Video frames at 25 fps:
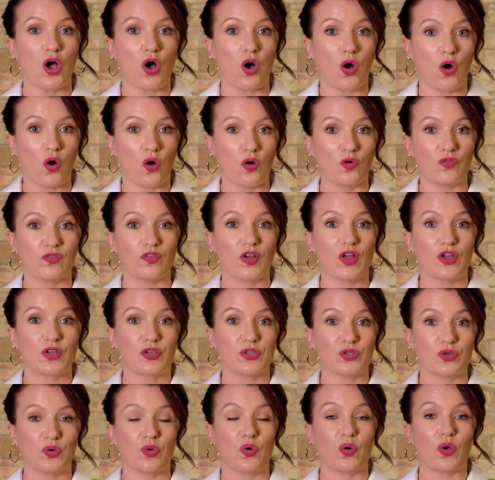of
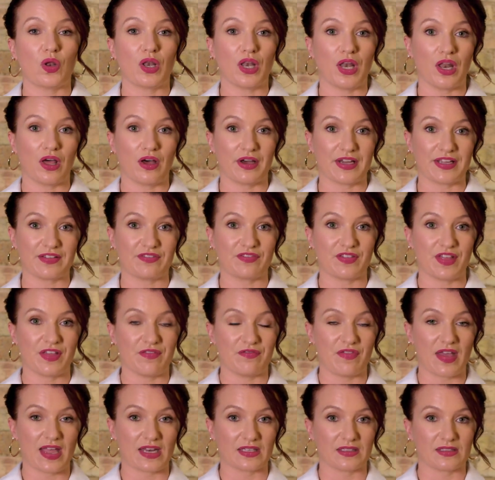your live
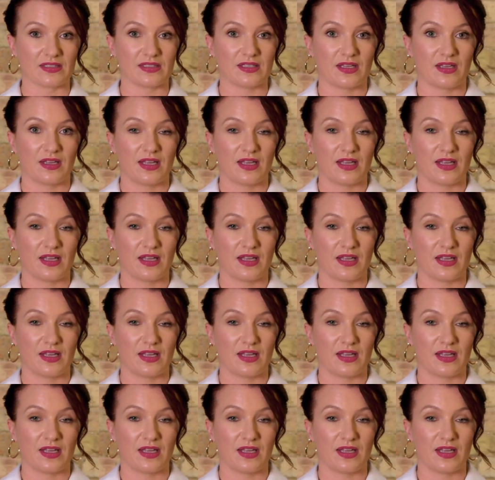event.